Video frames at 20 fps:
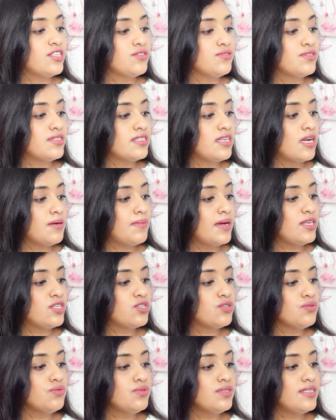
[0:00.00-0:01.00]
Tuesday are my
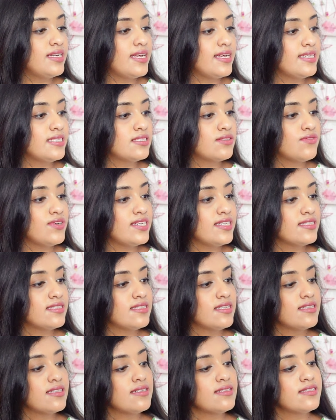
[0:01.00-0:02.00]
shoot days,
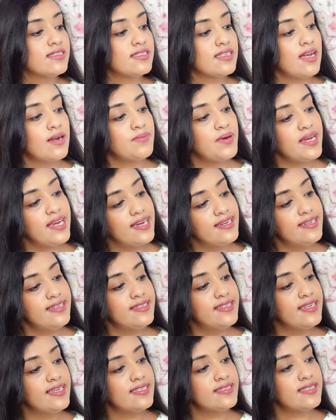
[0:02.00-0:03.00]
Wednesday, Thursday are my edit
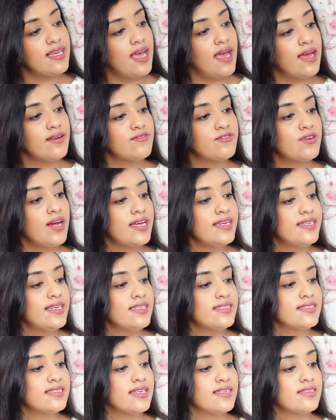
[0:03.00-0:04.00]
days, and Friday
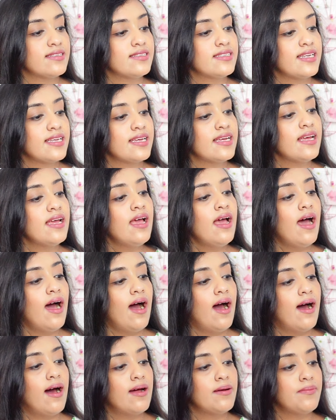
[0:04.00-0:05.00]
and Saturday
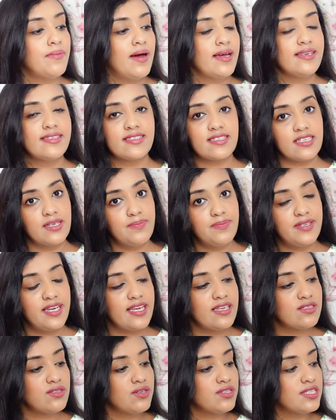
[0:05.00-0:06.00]
are my script
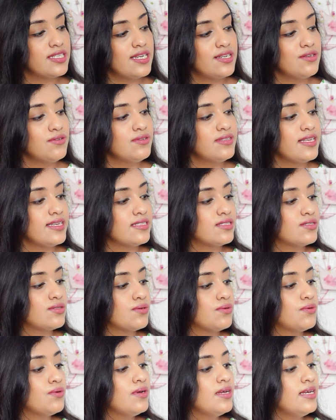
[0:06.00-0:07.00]
days or schedule days.
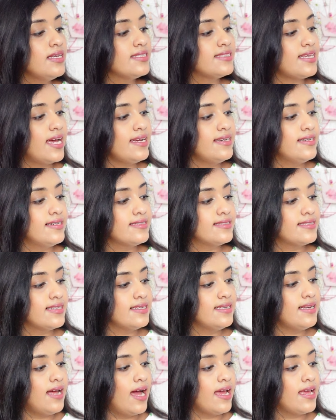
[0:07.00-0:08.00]
So side
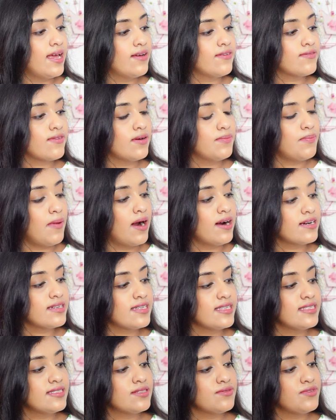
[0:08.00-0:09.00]
hustle, I have marked
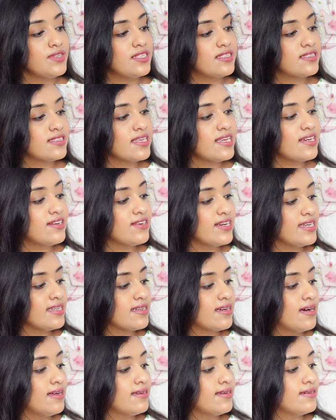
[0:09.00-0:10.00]
this with sea green
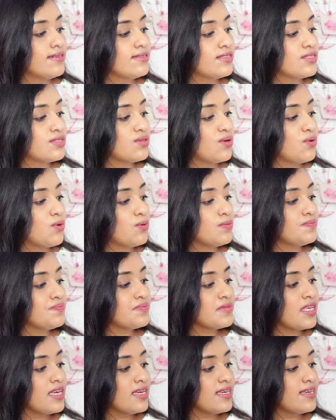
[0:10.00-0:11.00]
colors. So
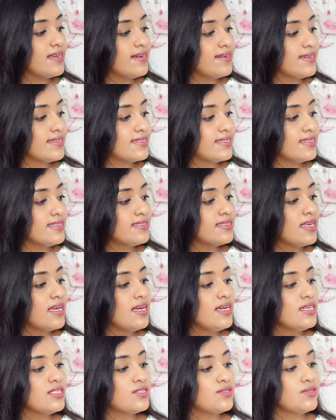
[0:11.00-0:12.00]
here it is.
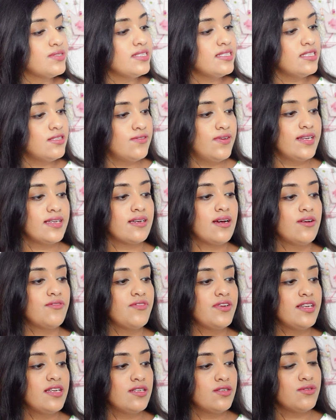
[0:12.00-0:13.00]
So this is very
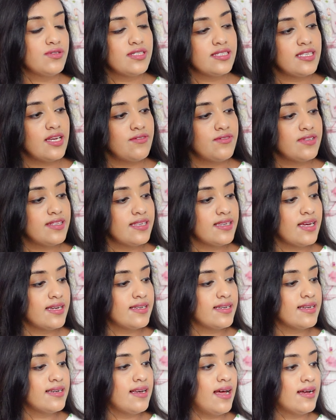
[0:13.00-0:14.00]
convenient to see everything at
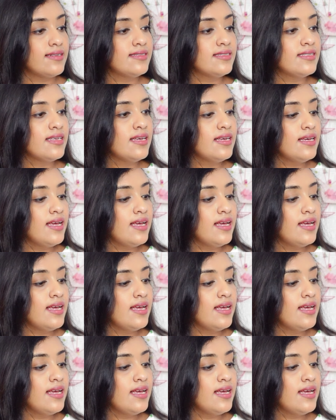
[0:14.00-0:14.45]
a glance.